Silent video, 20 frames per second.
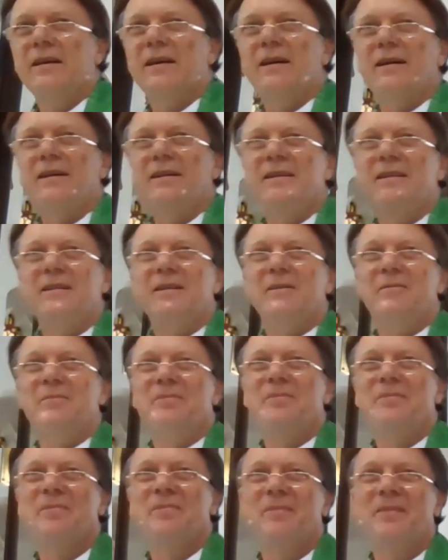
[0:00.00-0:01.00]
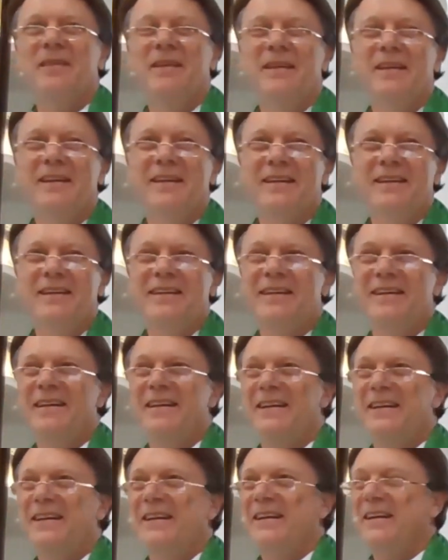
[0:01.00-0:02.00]
And
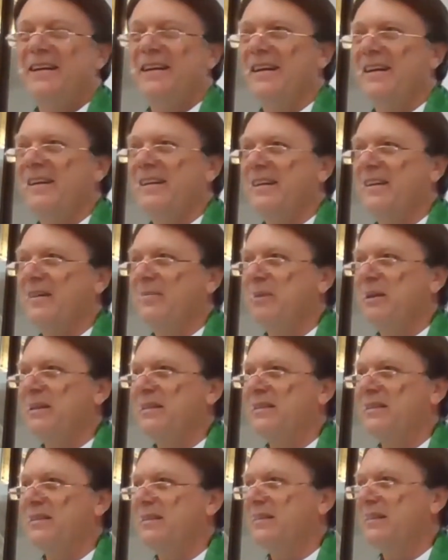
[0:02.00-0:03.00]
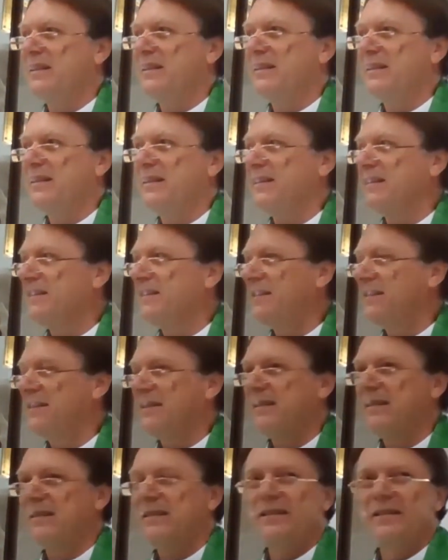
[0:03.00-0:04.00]
the ambassador said, yes.
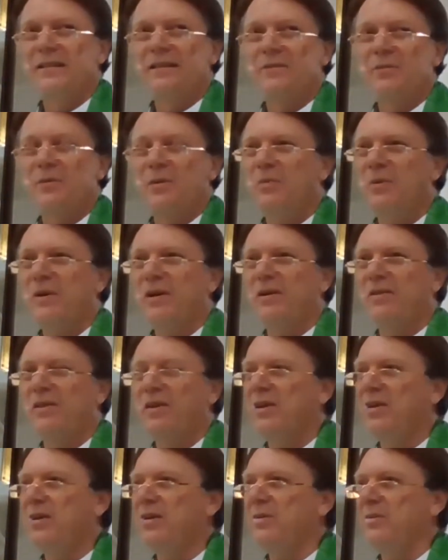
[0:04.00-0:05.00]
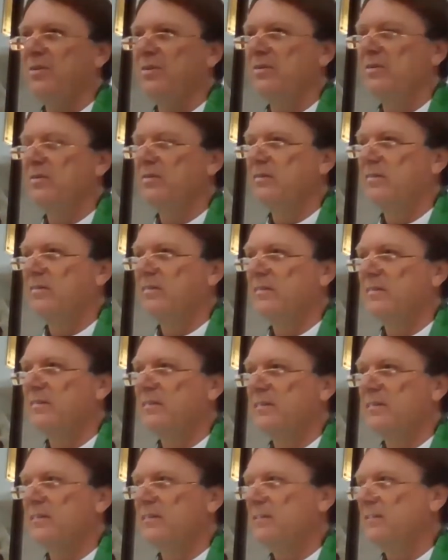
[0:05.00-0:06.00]
Where are the queues?
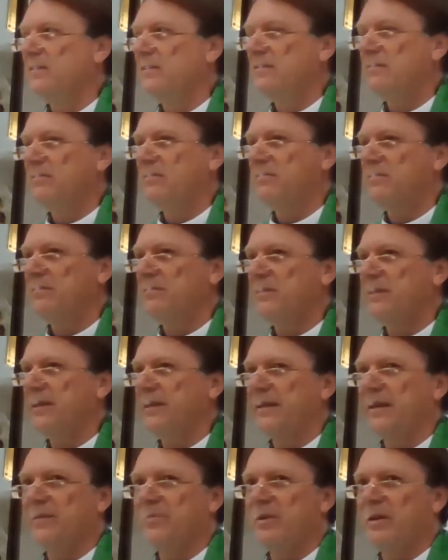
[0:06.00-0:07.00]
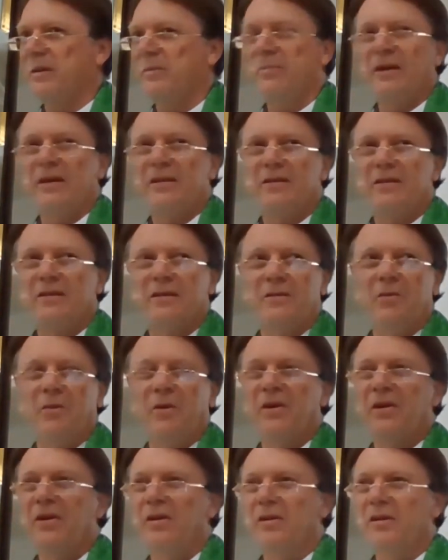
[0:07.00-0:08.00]
And the ambassador said,
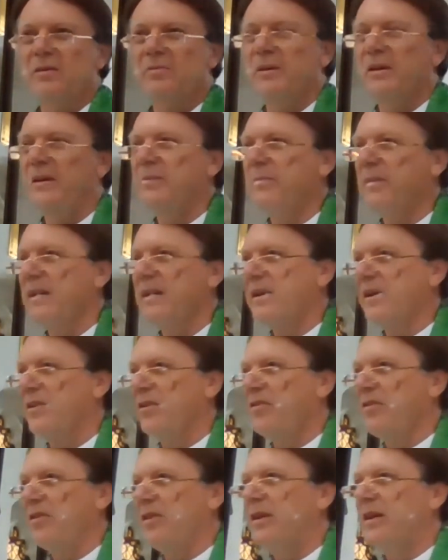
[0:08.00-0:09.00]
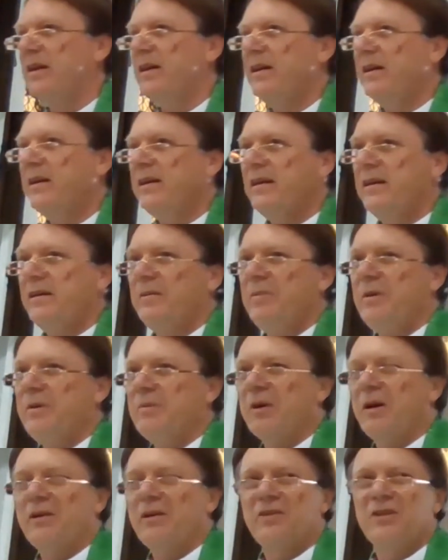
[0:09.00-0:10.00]
what queues? Well, in my country,
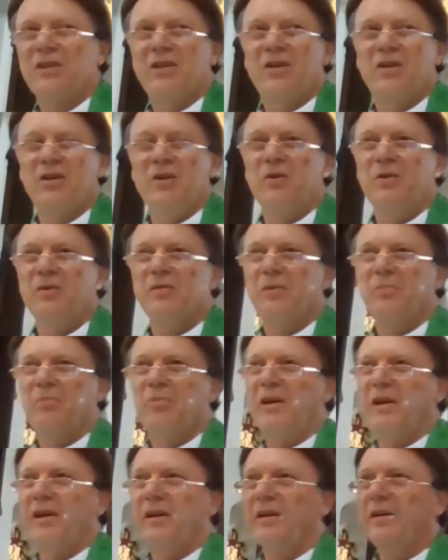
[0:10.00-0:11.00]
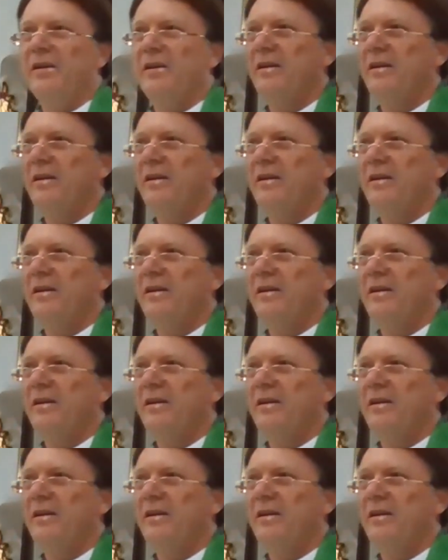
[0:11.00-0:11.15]
people have to queue for bread.